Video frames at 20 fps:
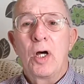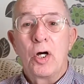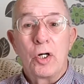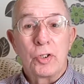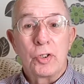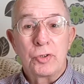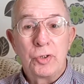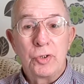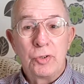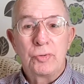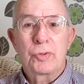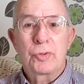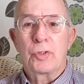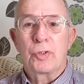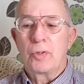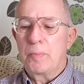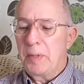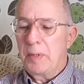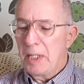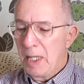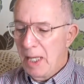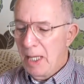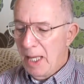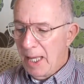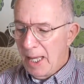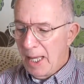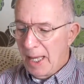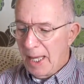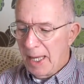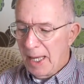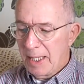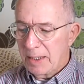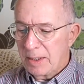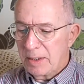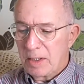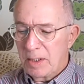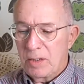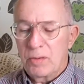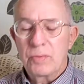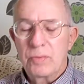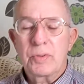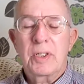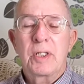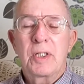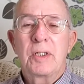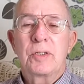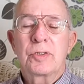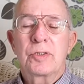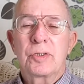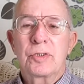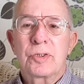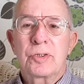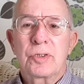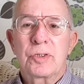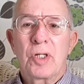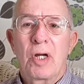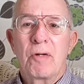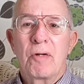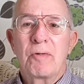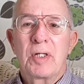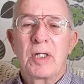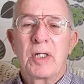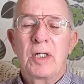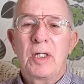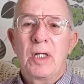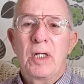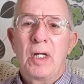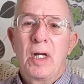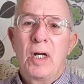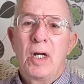on YouTube. And the Old Geezers Diary